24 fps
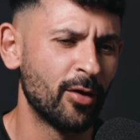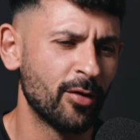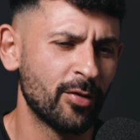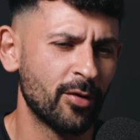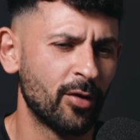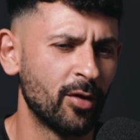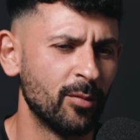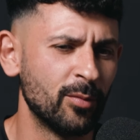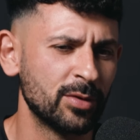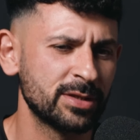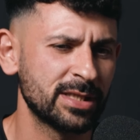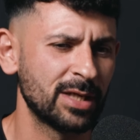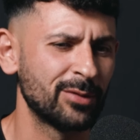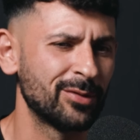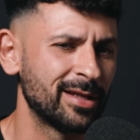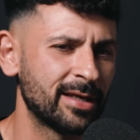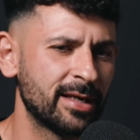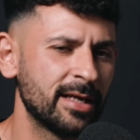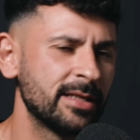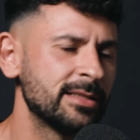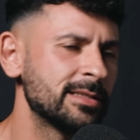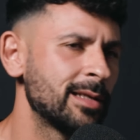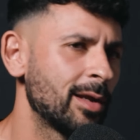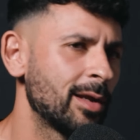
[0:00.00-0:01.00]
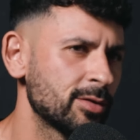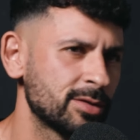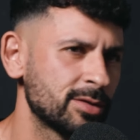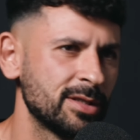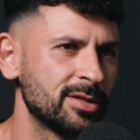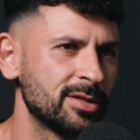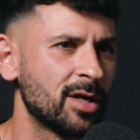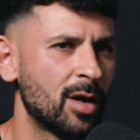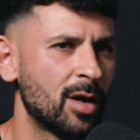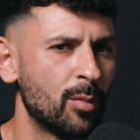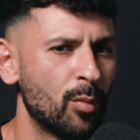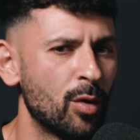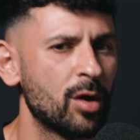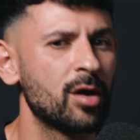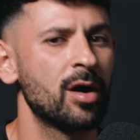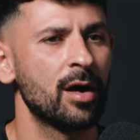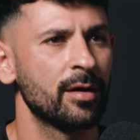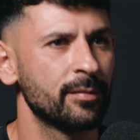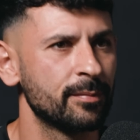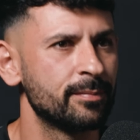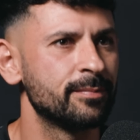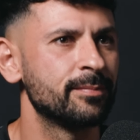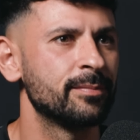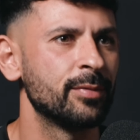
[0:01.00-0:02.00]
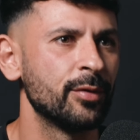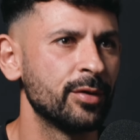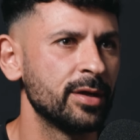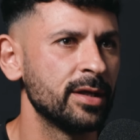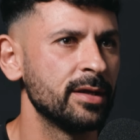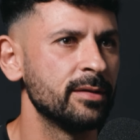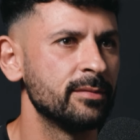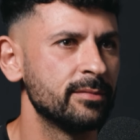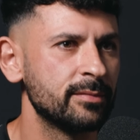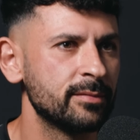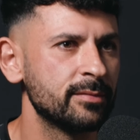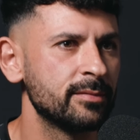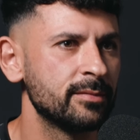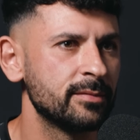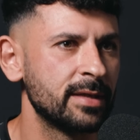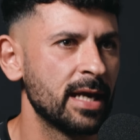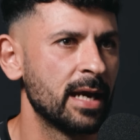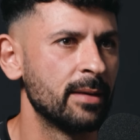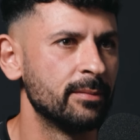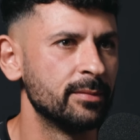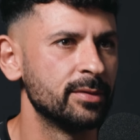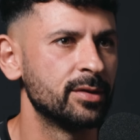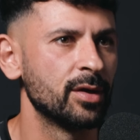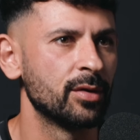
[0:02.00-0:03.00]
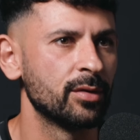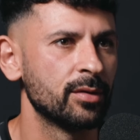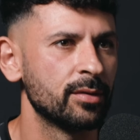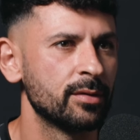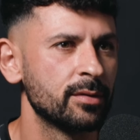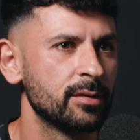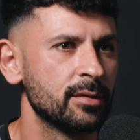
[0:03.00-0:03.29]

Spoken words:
Or they're almost like, well, the kid's lost his arm, we can't bloody get him done.